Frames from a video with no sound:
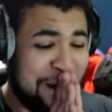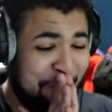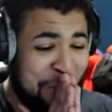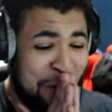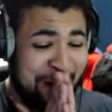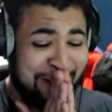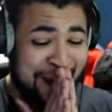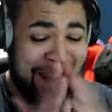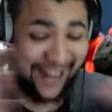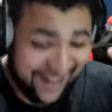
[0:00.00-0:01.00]
forty
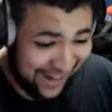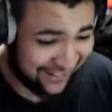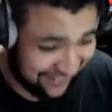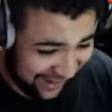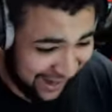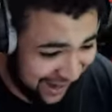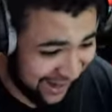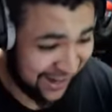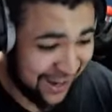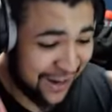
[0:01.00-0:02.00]
tier is
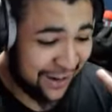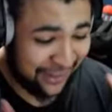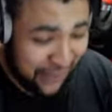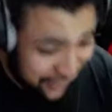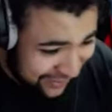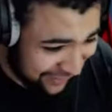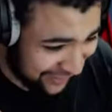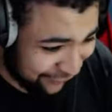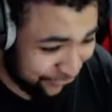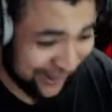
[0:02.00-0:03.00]
here. Look at
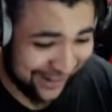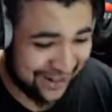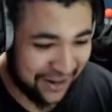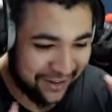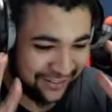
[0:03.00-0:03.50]
the freaking cards.